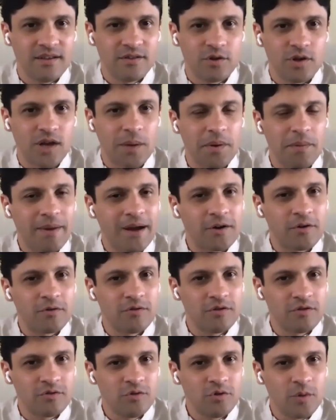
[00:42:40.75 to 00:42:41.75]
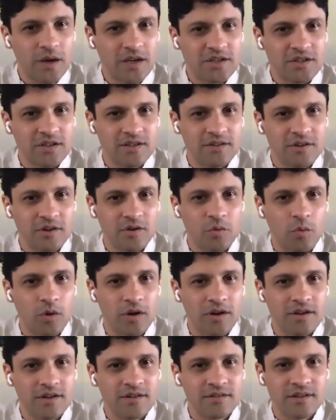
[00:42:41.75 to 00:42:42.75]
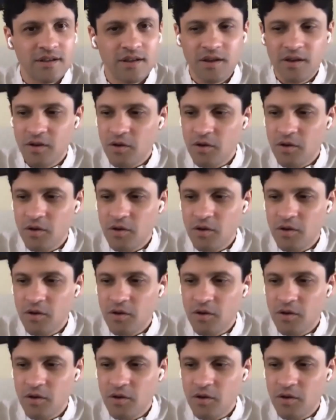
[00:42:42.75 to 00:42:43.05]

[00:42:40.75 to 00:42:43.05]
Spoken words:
So coming back to those two questions, you know, what is